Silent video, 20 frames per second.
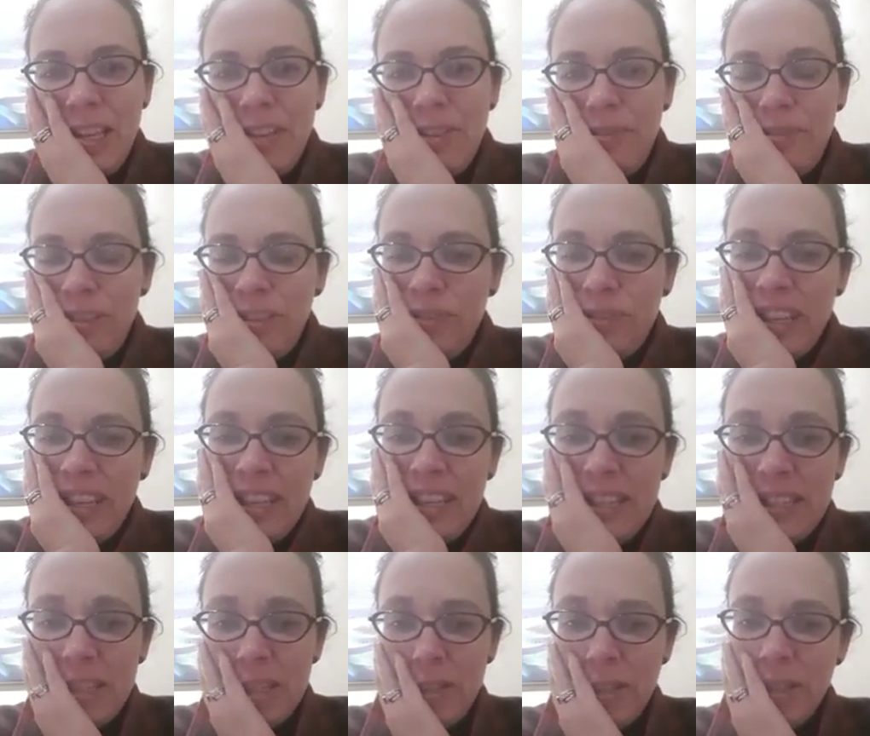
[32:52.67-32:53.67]
for 3
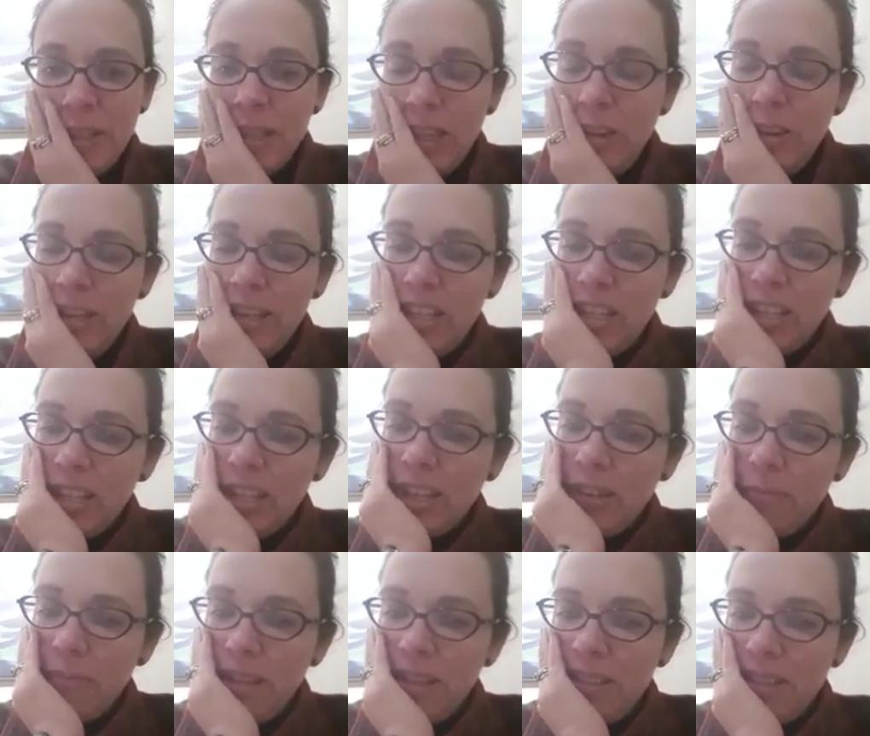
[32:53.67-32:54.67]
years during the coalition
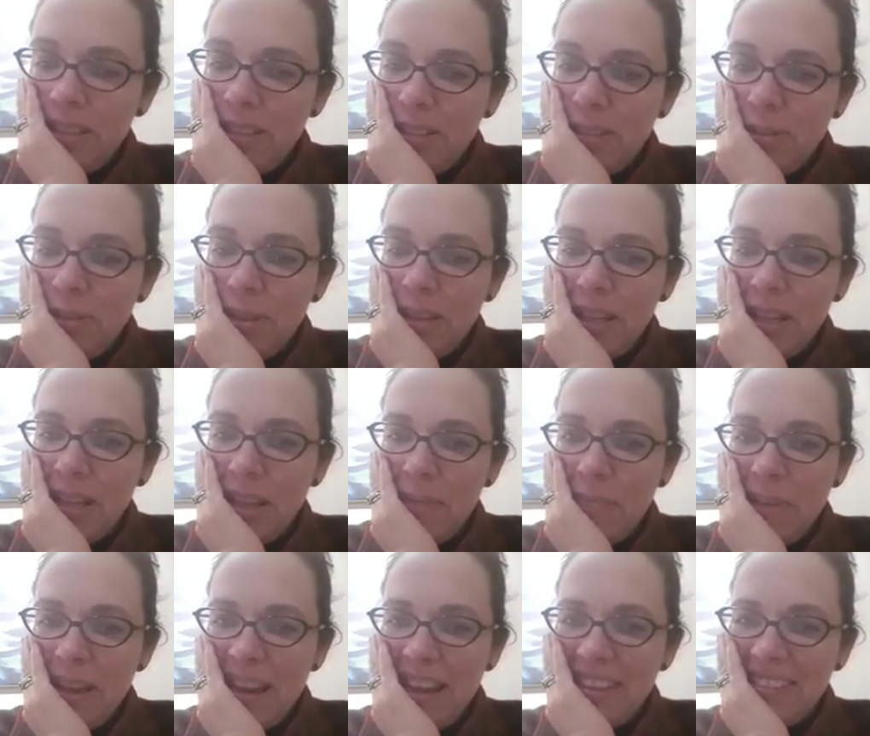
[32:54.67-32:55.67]
government, talking
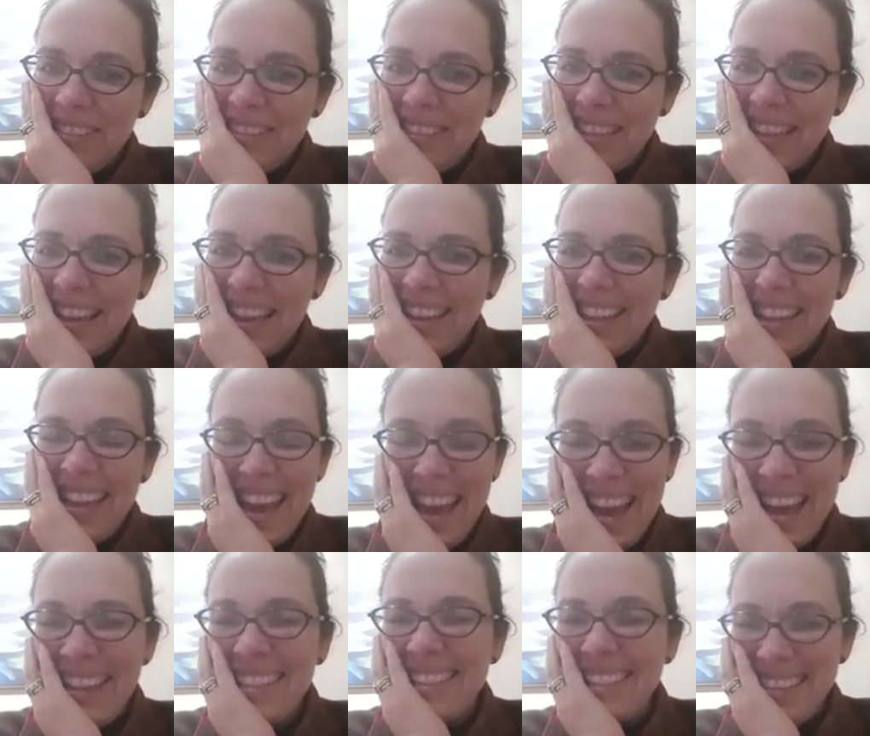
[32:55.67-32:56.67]
about that.
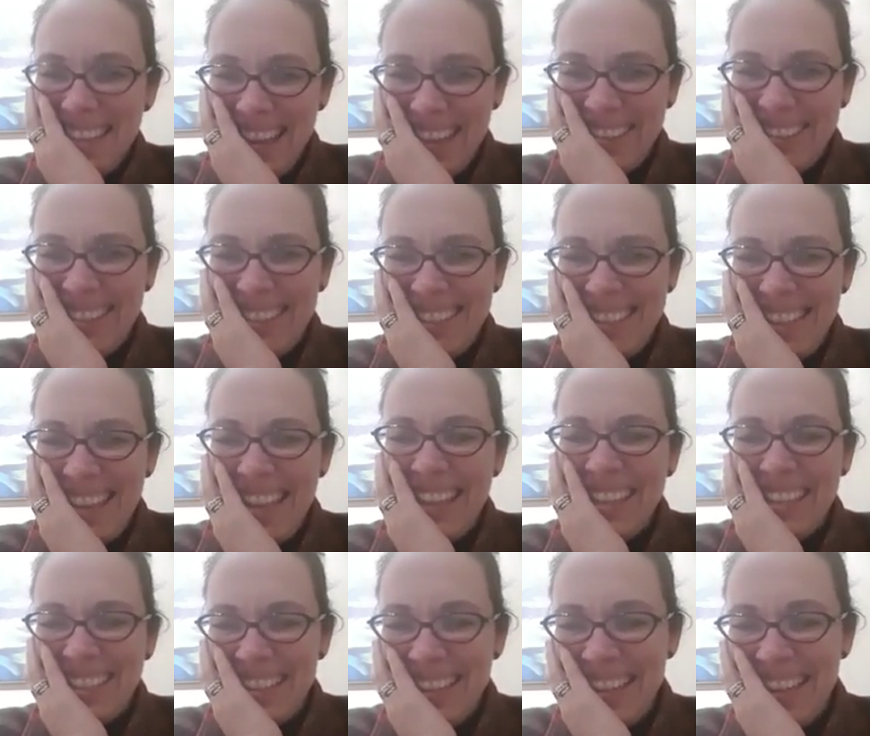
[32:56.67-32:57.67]
Yeah, it's time to say
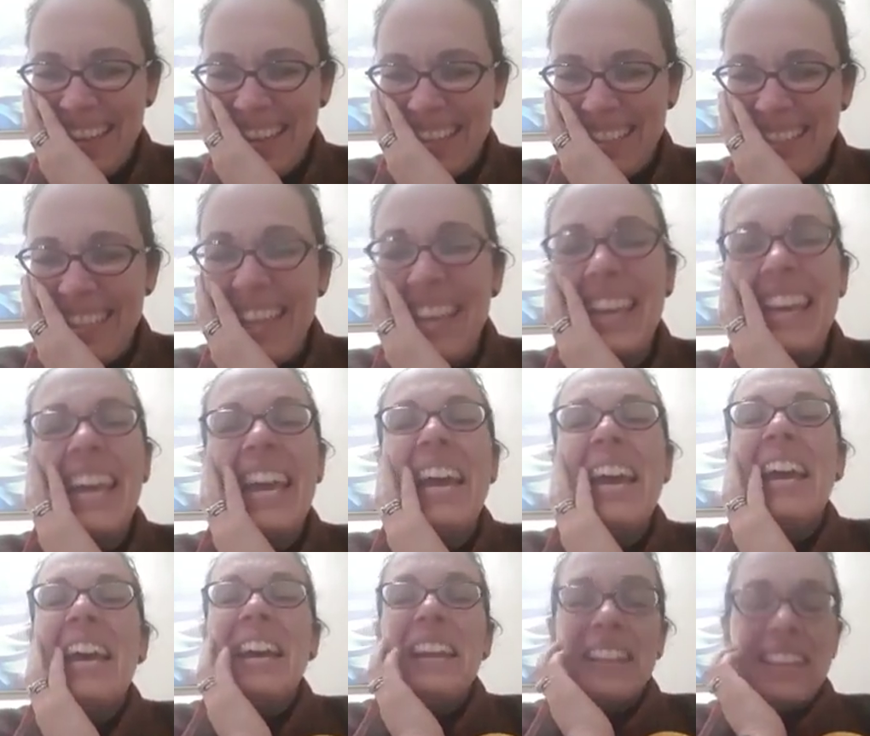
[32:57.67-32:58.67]
goodnight.
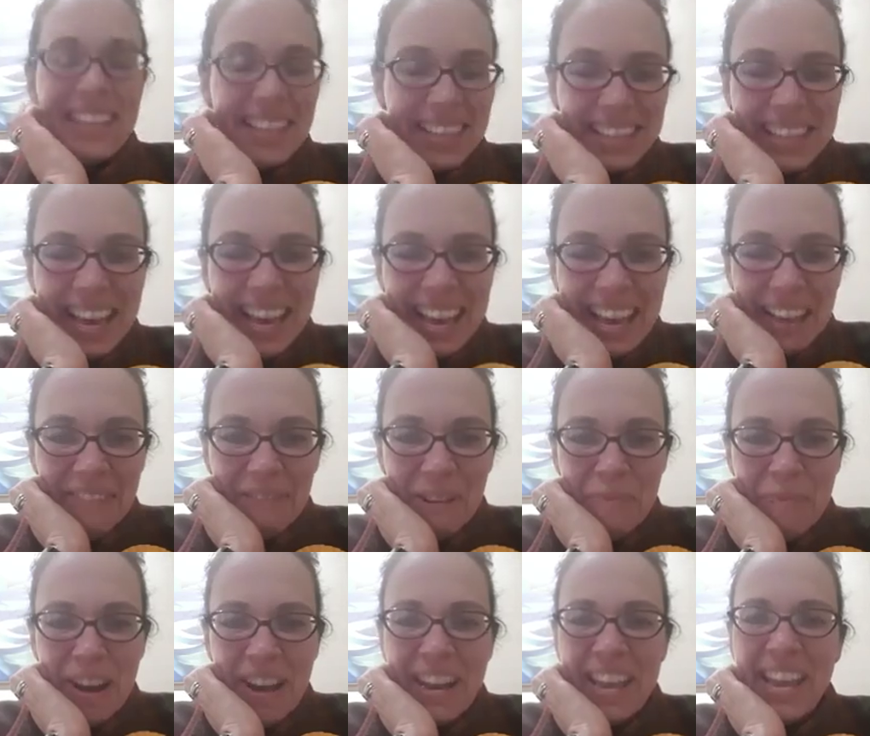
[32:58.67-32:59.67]
Good night,
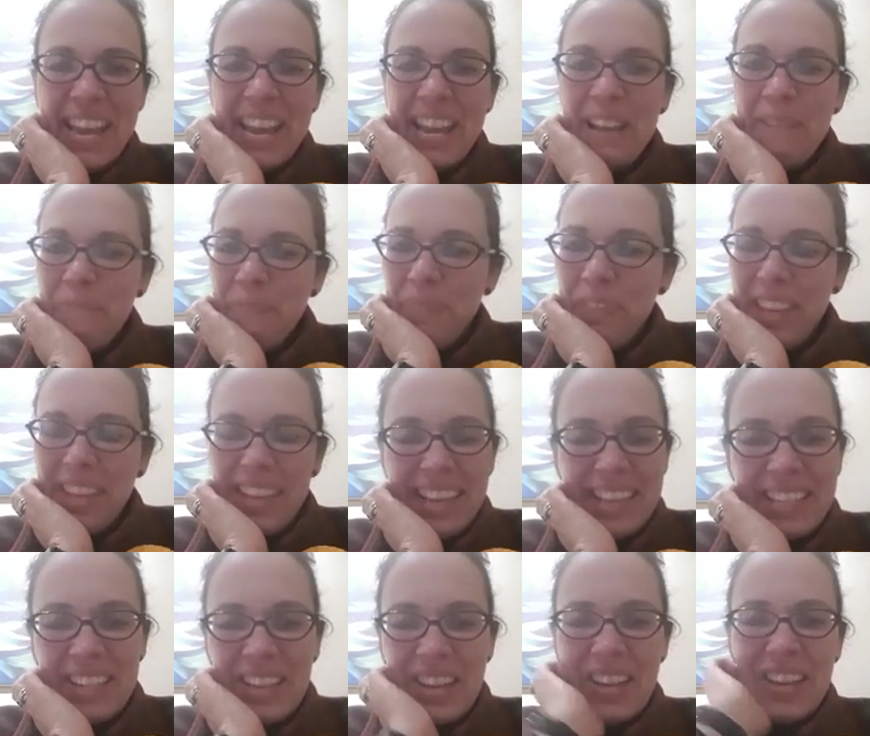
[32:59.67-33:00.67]
everybody.
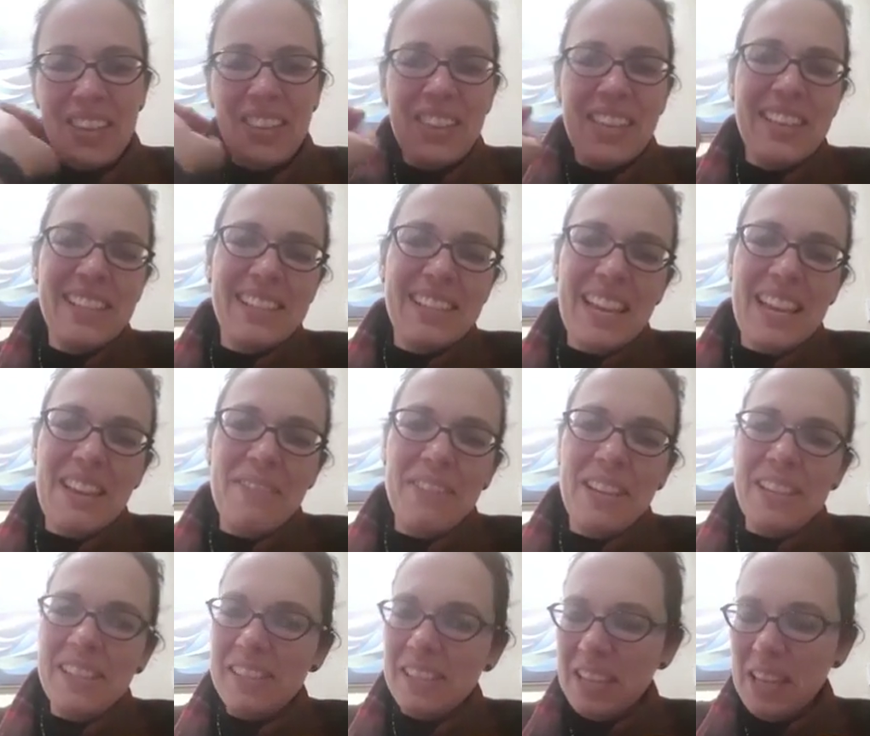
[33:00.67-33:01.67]
Enjoy your Thursday
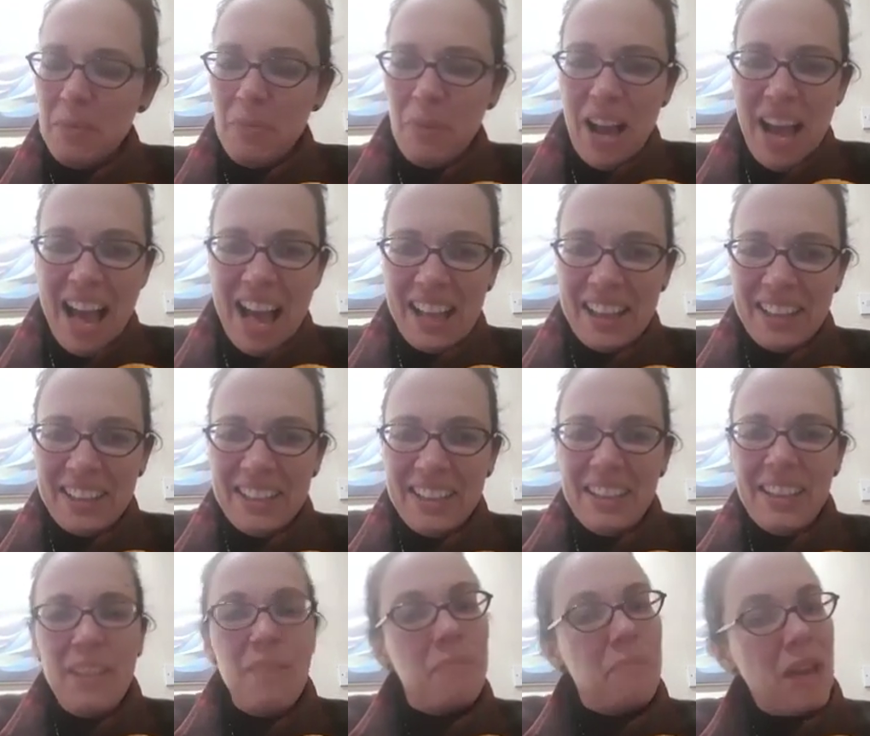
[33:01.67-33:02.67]
evening. Sleep well.
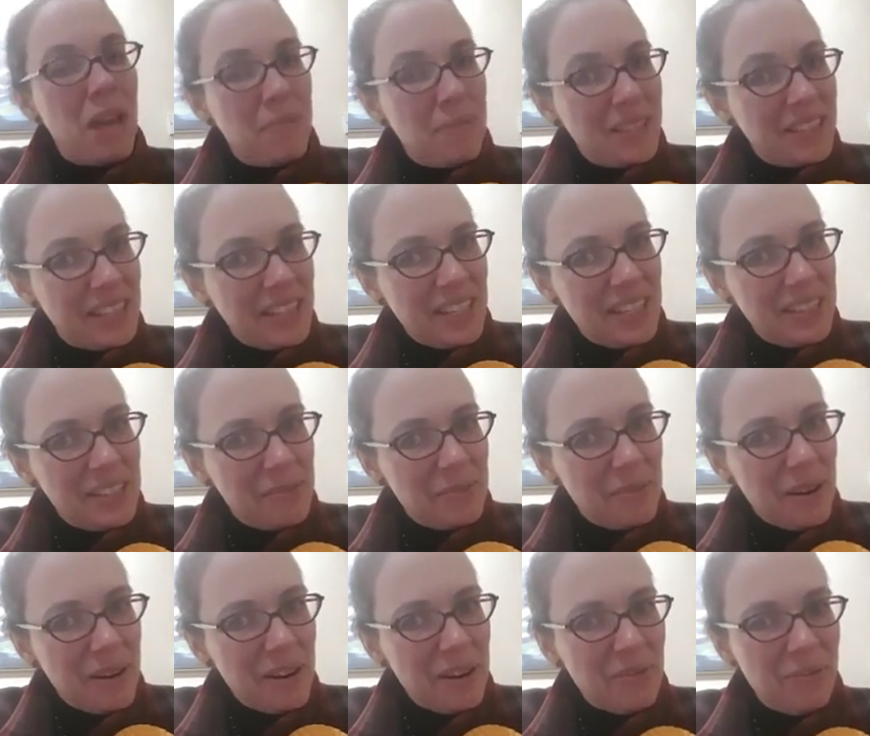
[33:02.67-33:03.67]
Maybe see you
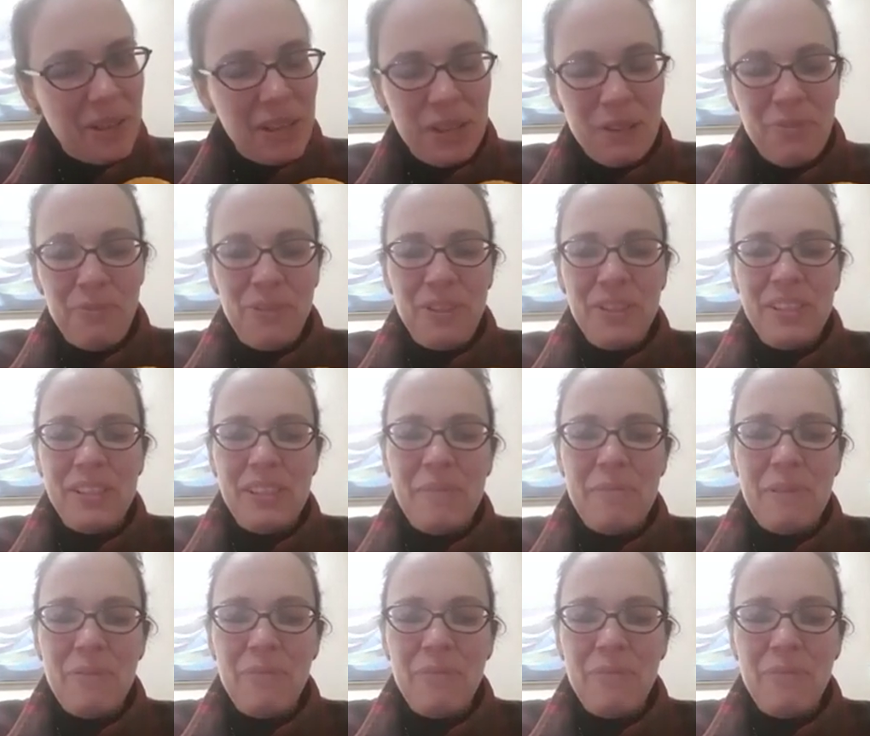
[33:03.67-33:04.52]
tomorrow if you can afford some